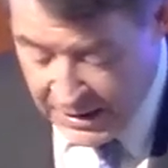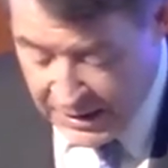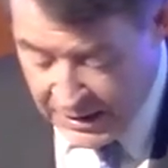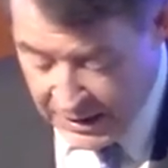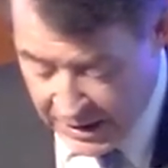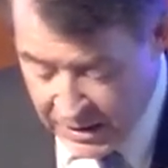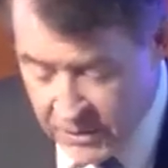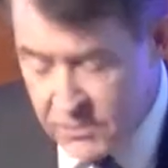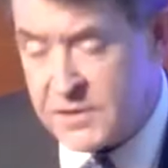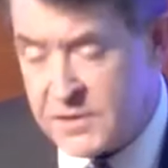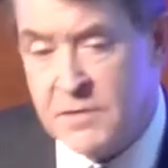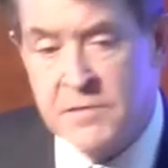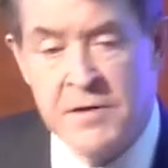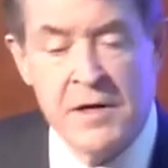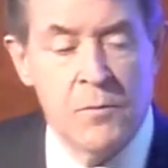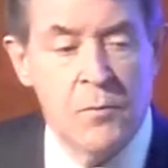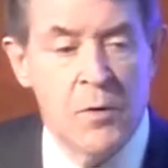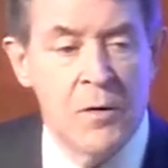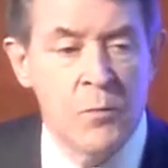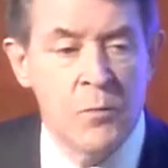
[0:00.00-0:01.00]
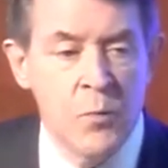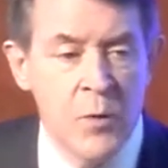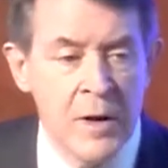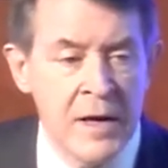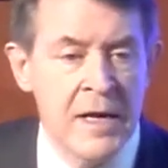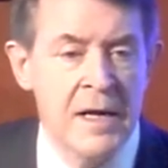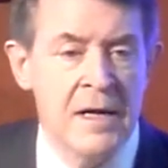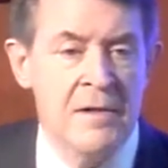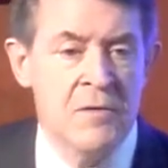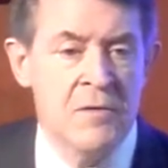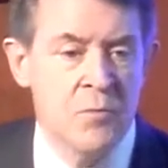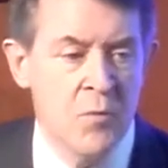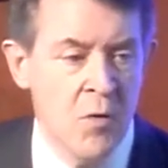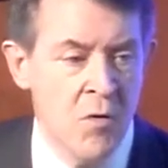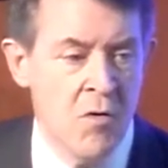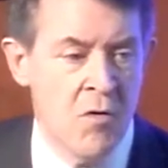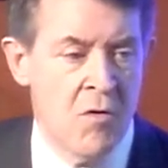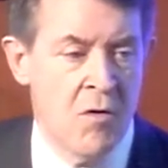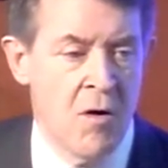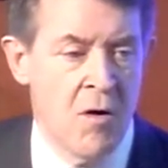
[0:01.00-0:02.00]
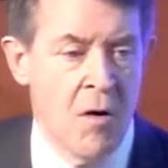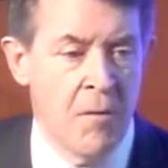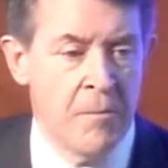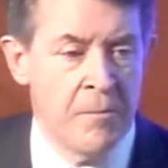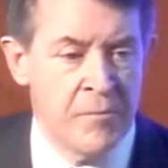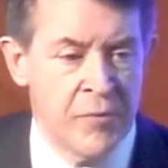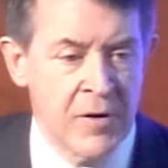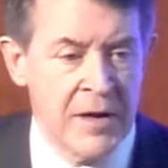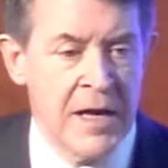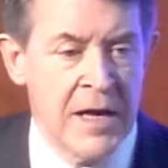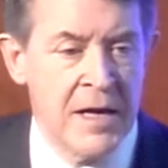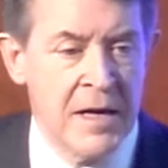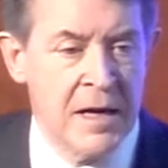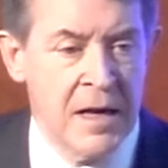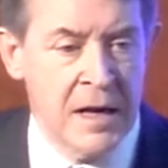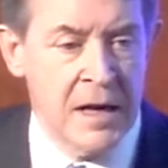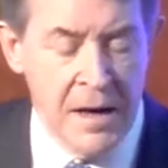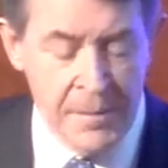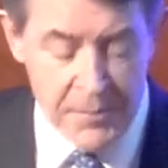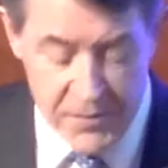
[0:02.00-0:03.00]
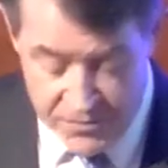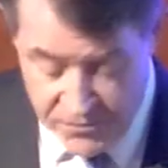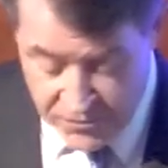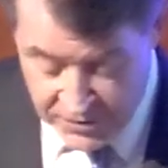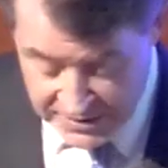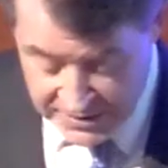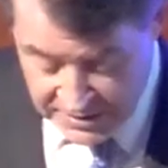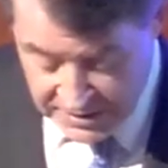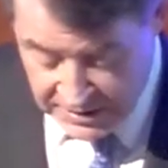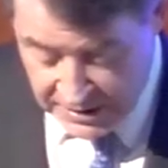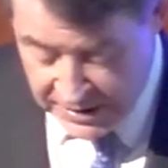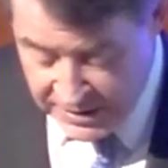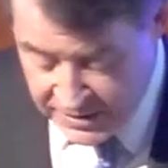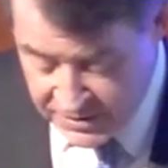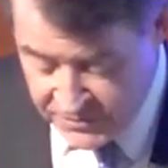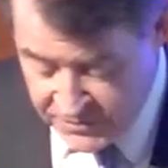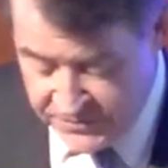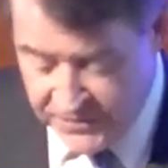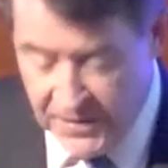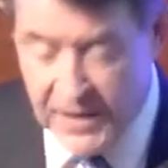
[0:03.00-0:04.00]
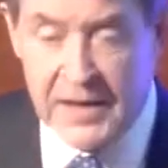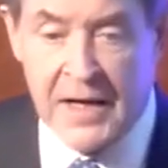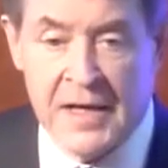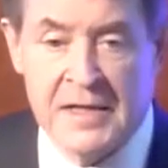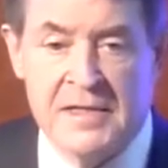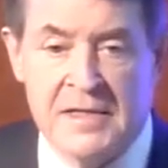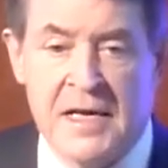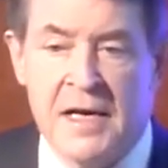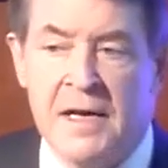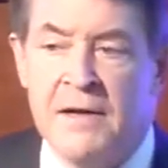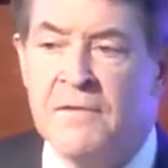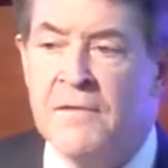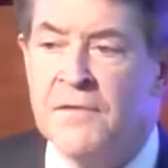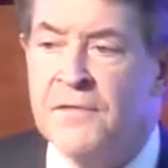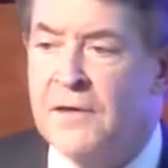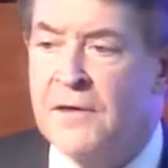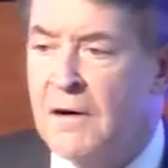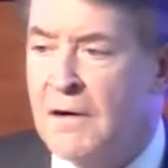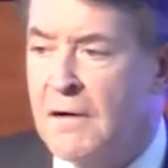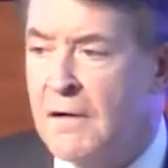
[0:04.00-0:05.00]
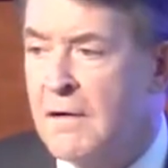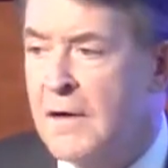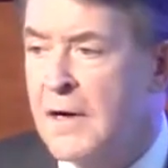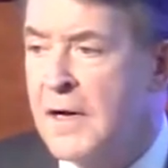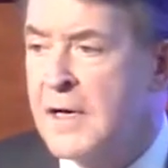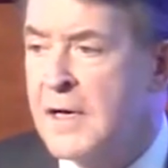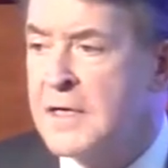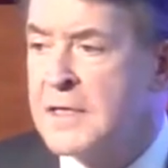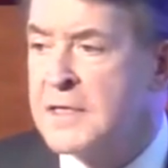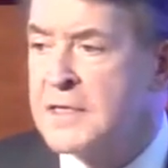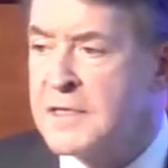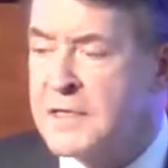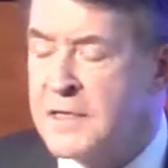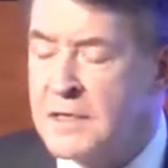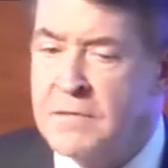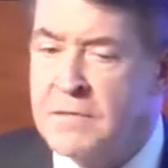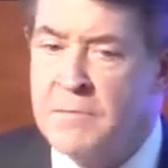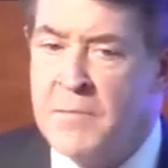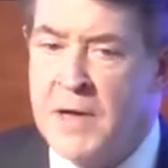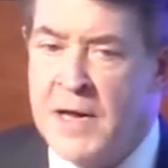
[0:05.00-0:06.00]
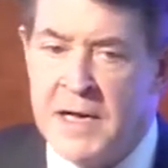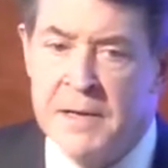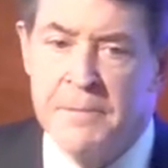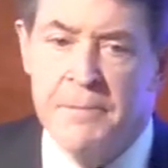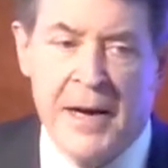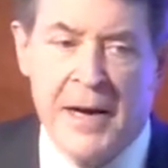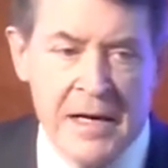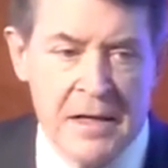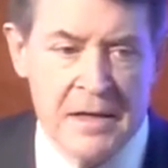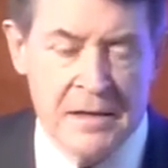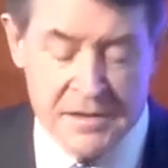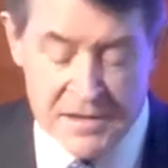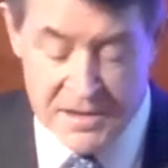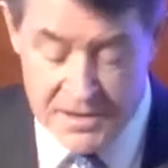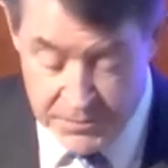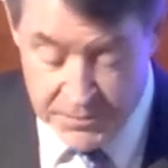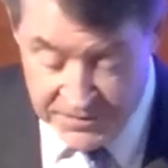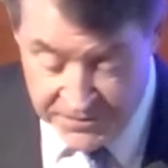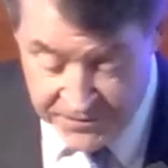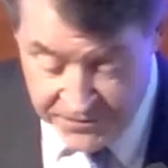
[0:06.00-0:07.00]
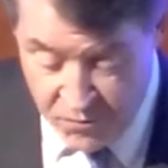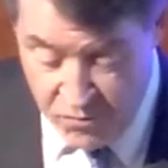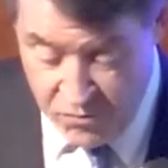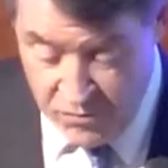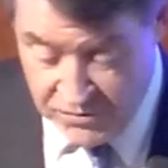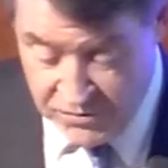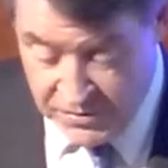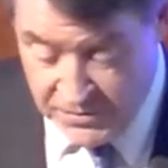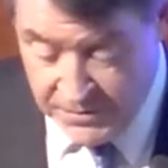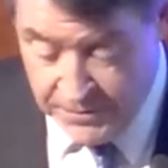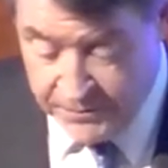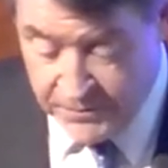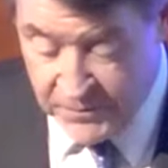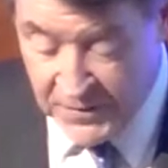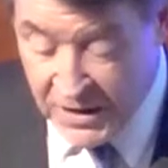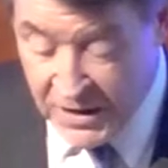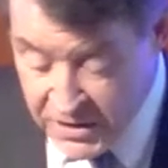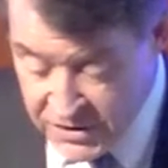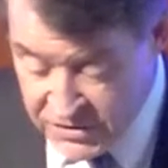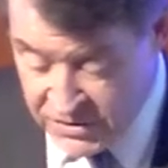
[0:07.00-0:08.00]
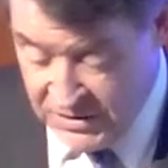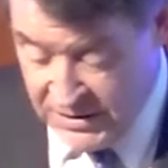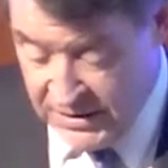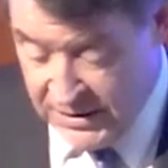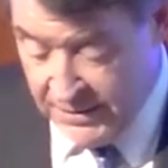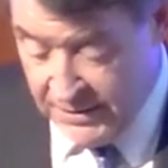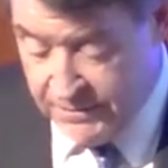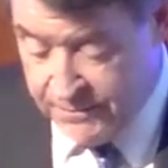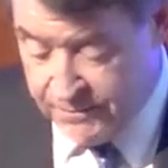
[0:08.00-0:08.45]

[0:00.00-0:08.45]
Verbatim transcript: I also think we're winning the war on bringing climate risk into finance, even if there are still many battles to be fought urgently.